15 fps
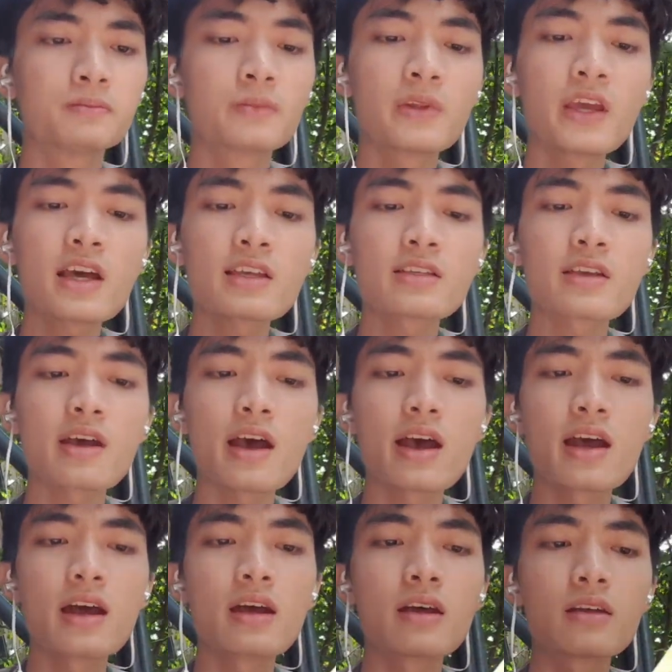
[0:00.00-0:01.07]
Yes,
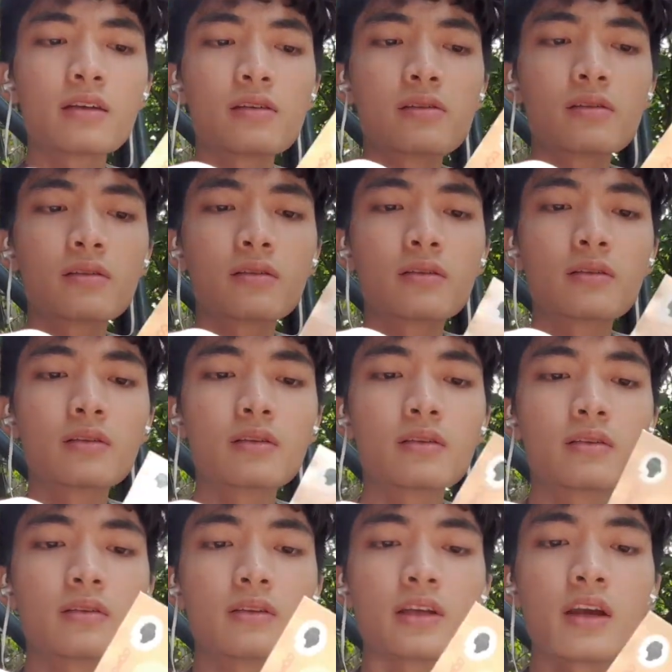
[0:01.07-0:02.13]
and
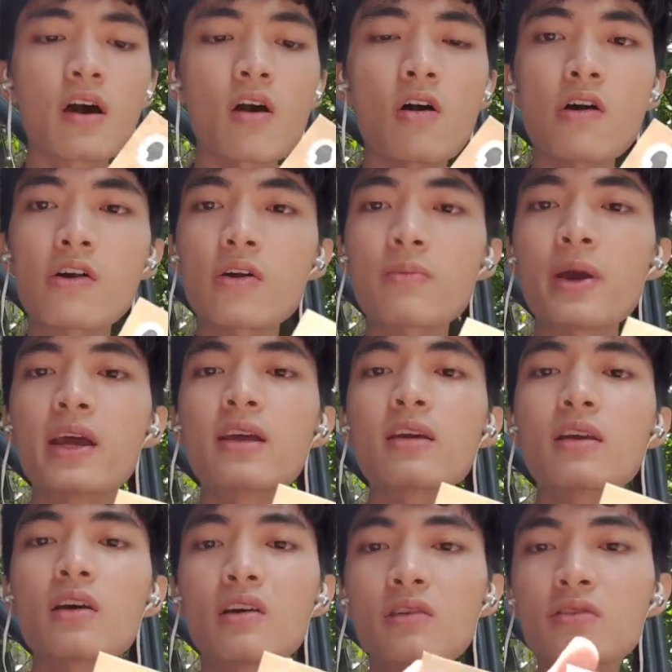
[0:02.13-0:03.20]
The other
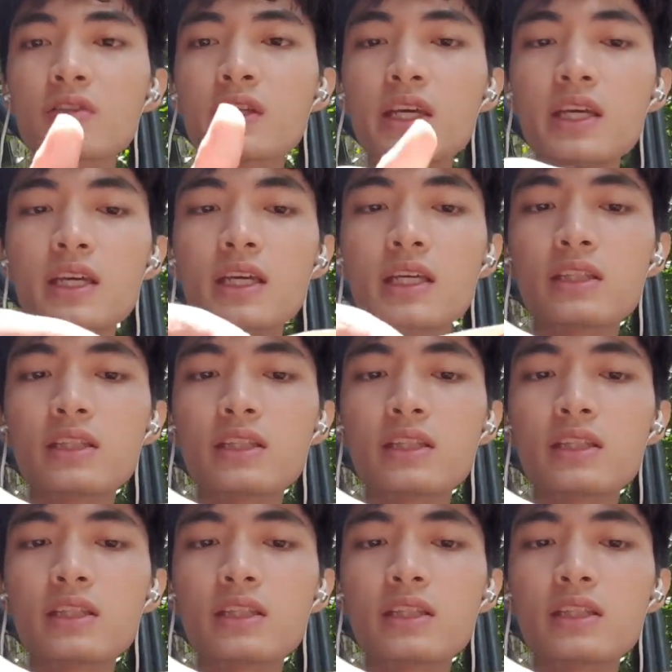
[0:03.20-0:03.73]
banknotes is